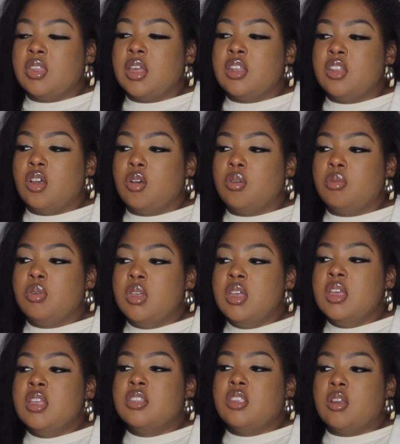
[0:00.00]
I know
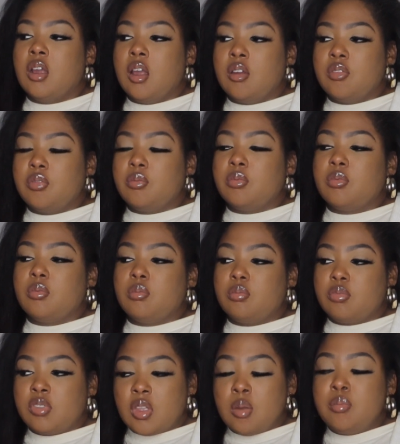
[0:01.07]
there are
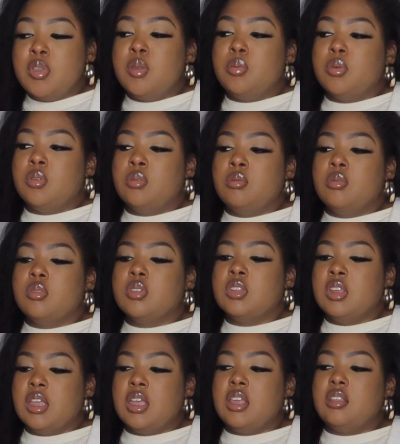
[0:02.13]
some people
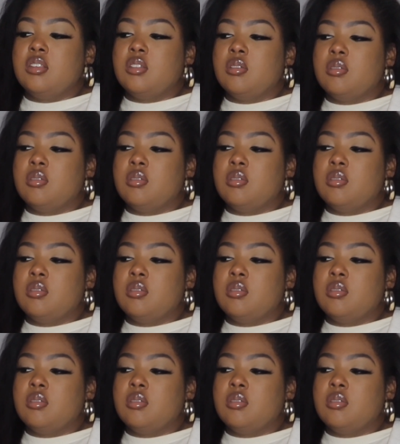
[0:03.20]
that